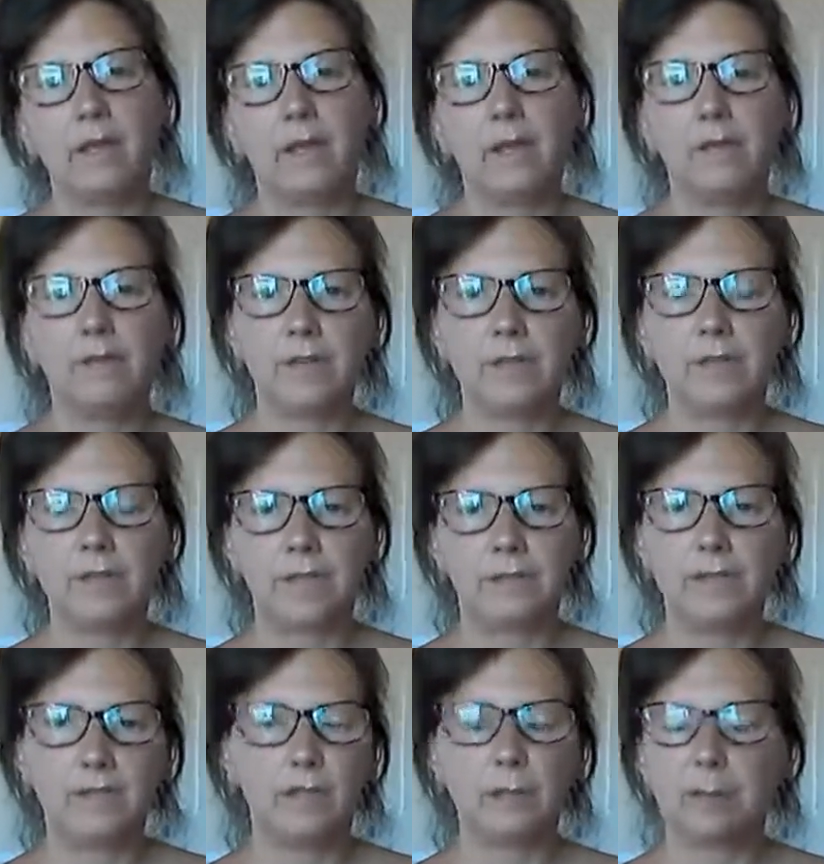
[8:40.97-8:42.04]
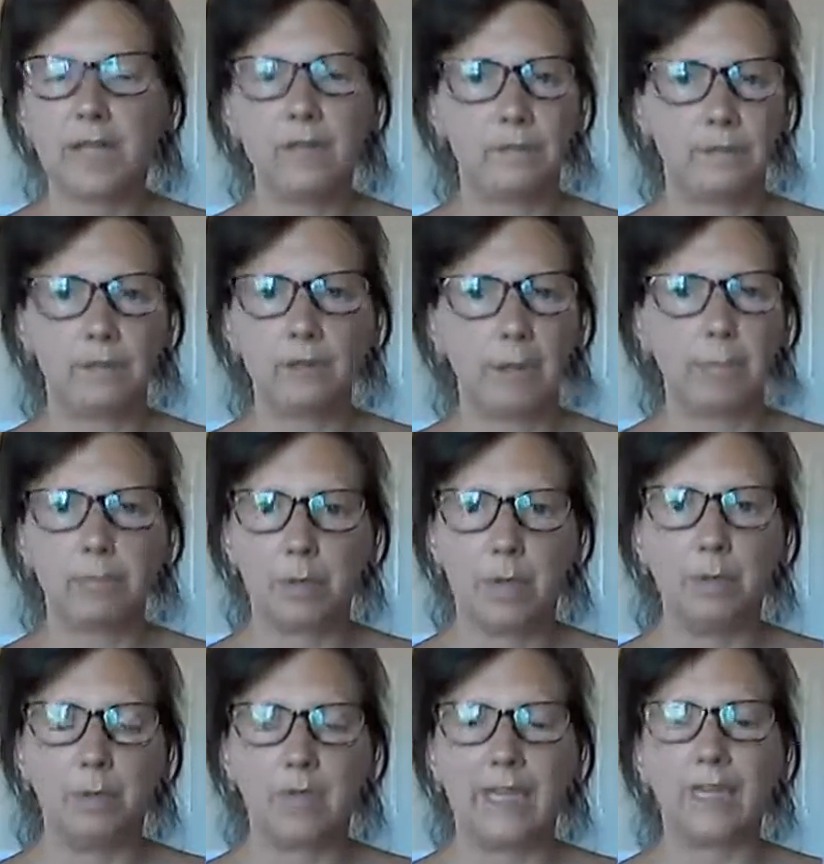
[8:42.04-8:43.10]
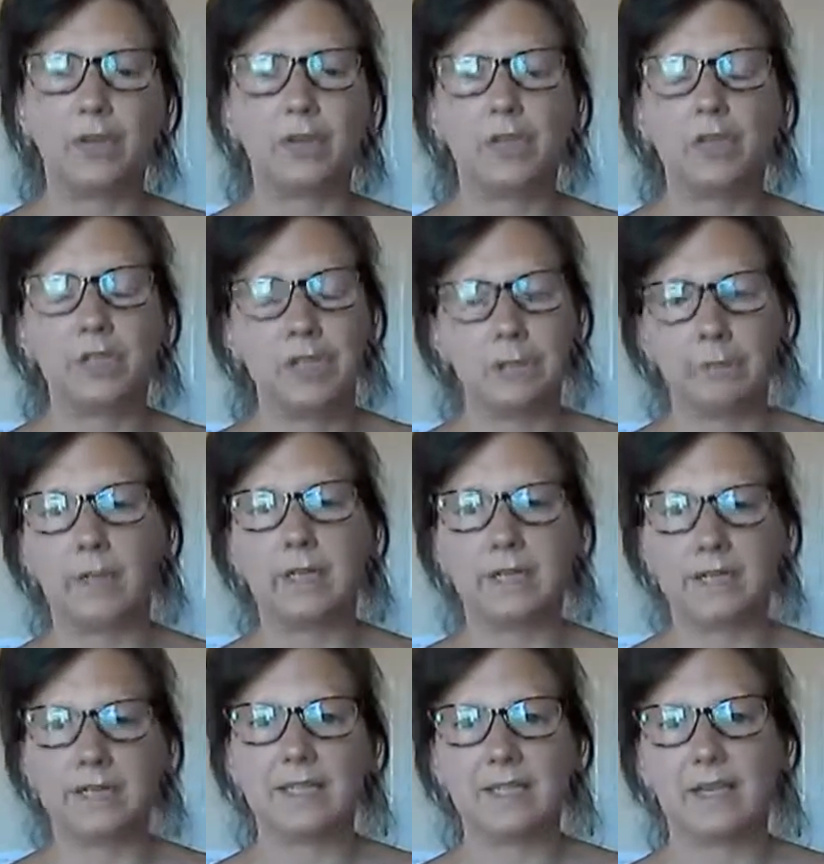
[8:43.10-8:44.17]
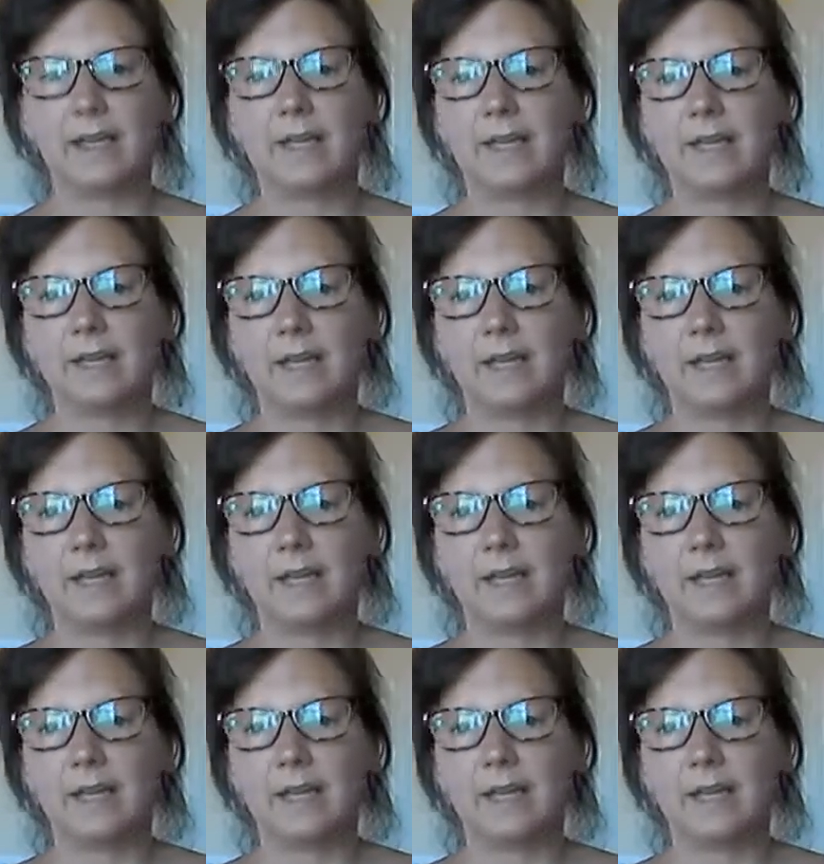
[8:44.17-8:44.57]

And if it doesn't break the food down properly, it goes into your small intestine